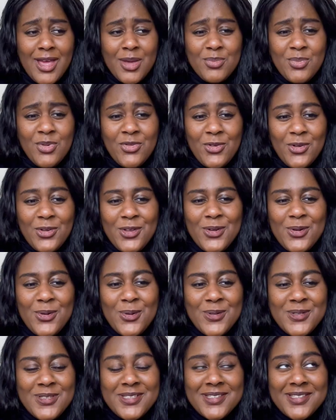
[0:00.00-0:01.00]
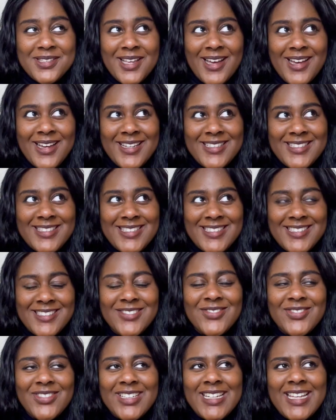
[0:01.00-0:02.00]
For the course, I
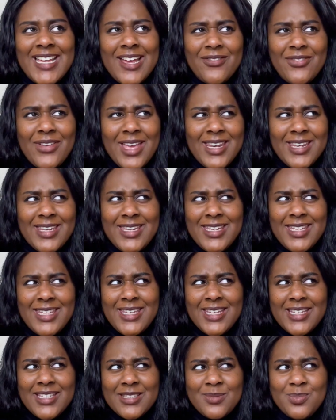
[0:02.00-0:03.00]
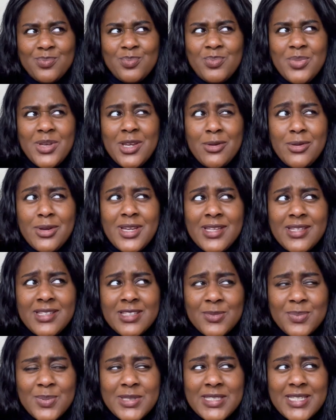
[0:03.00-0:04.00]
didn't really have any
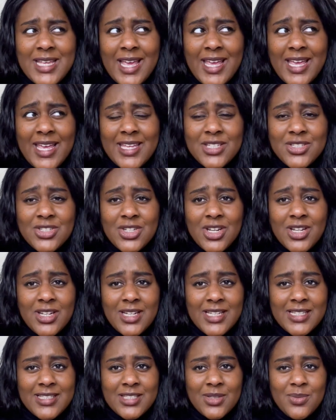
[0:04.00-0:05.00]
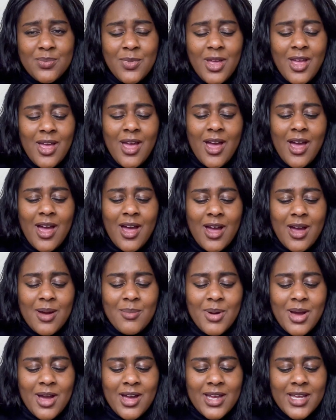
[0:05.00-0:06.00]
experience per se in journalism.
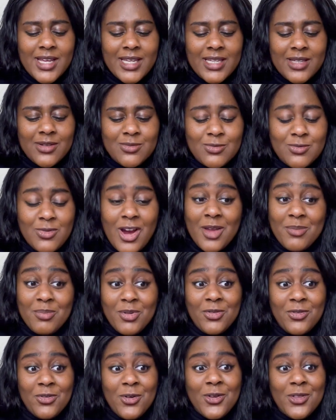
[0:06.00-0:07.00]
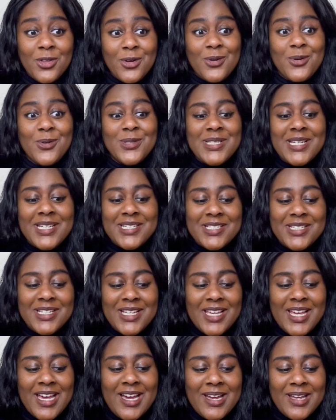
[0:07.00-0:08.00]
Right before the course
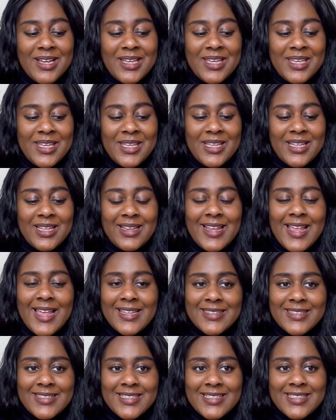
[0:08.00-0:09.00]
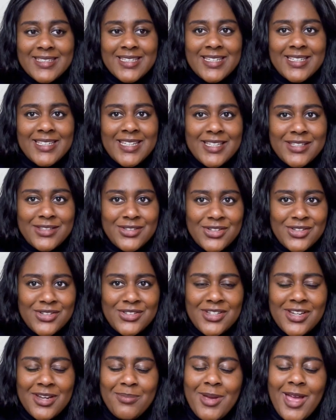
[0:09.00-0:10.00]
actually, I landed an
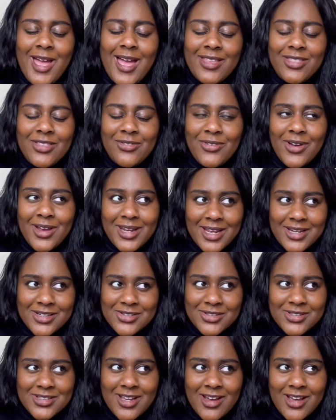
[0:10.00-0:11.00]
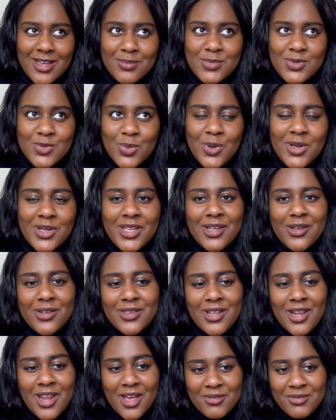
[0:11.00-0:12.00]
internship at the Financial Times working on
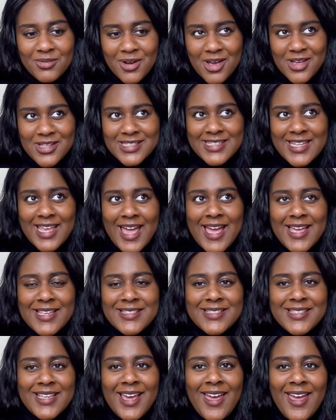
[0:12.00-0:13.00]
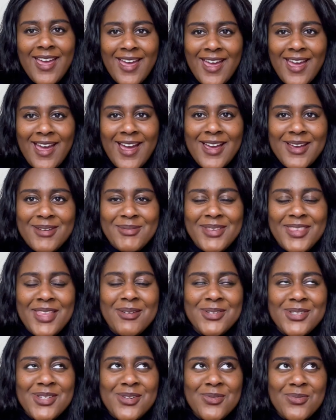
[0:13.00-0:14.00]
the Life and Arts desk. And that
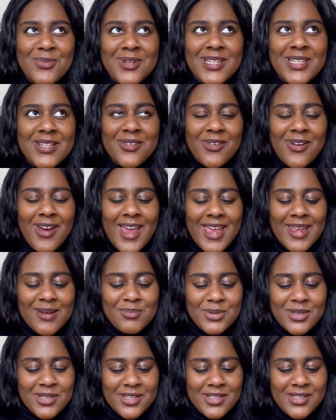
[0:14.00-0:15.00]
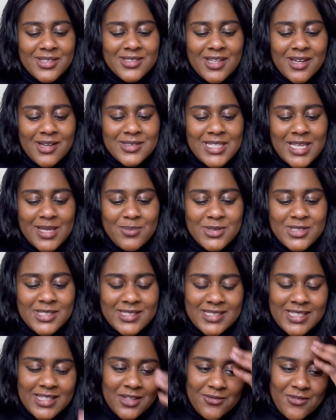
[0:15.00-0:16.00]
was just really great because I was able to
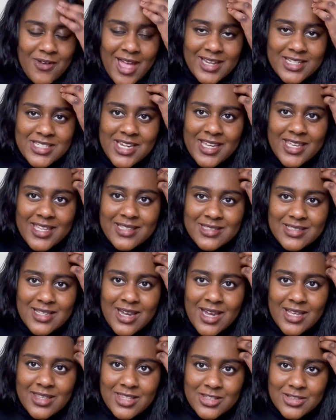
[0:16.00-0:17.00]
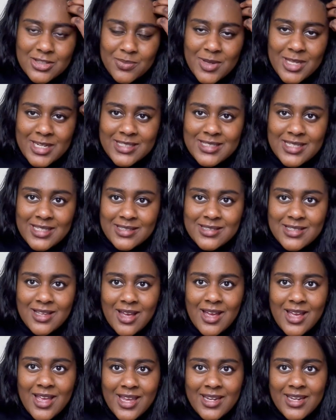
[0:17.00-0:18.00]
see the fact-checking side, the sub-editing
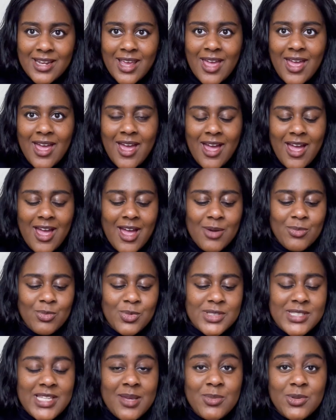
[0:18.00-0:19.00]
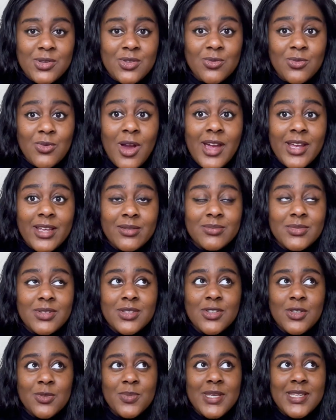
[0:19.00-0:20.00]
side, was able to write
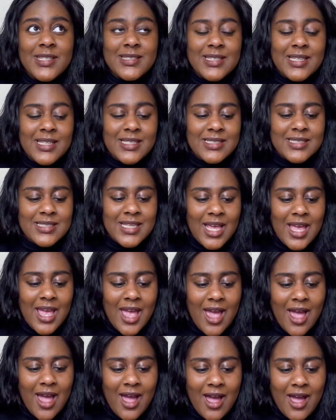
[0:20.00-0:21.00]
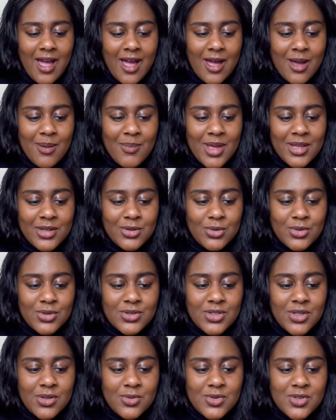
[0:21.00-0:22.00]
two pieces, and
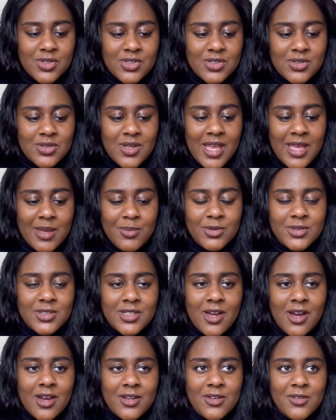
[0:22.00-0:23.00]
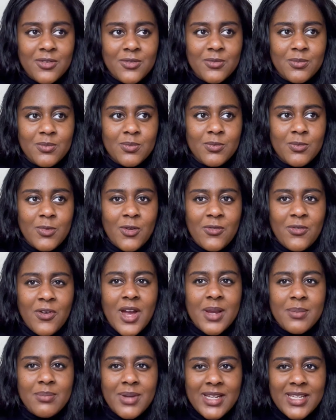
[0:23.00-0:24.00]
also just able to kind of
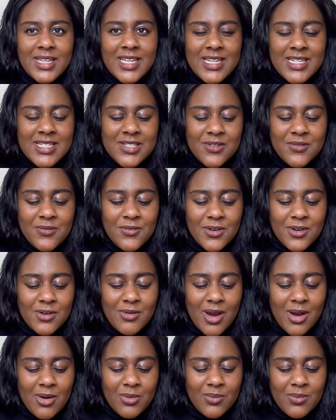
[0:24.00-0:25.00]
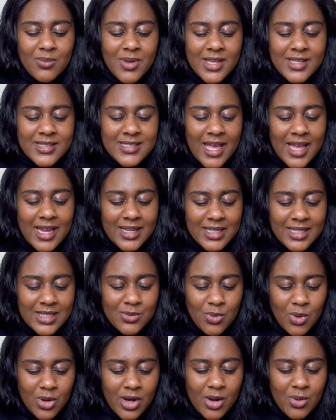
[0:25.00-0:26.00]
refine my niche and figure out exactly
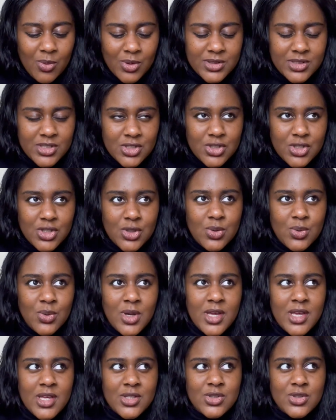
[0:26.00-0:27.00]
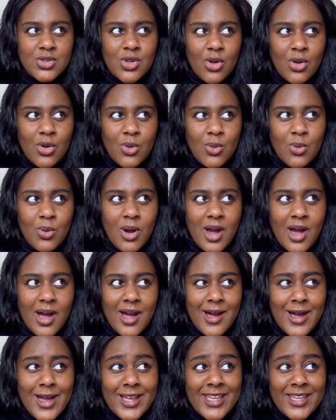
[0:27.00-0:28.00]
what I want to do. So
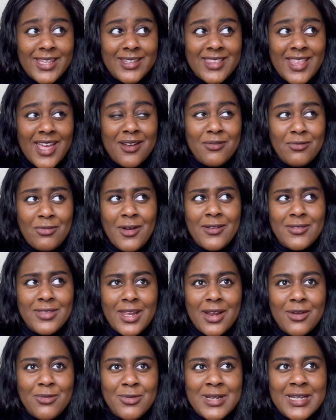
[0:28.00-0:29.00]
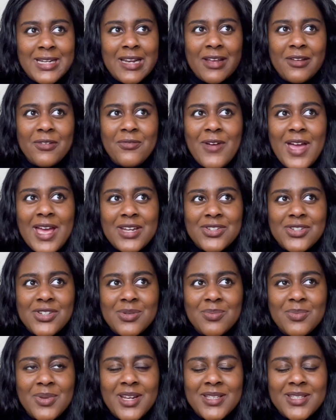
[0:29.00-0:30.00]
I then found that I really like
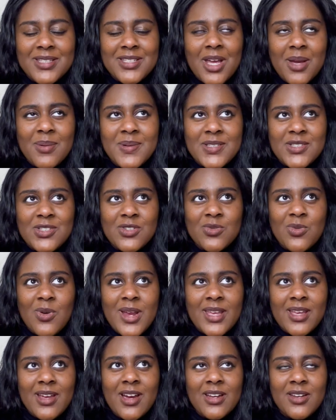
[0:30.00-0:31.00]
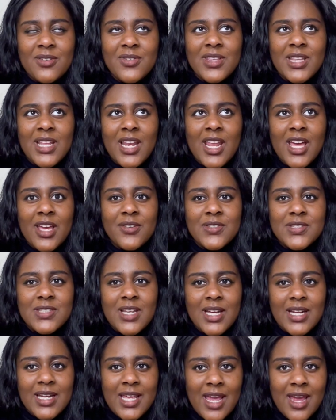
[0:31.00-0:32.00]
fashion, but at the time I was just writing kind of in the
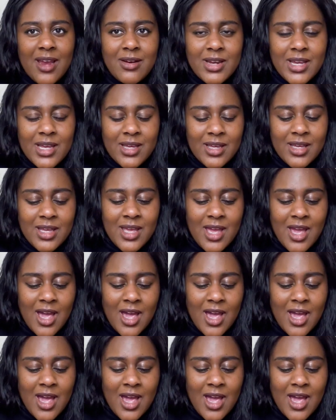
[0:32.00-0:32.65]
lifestyle area.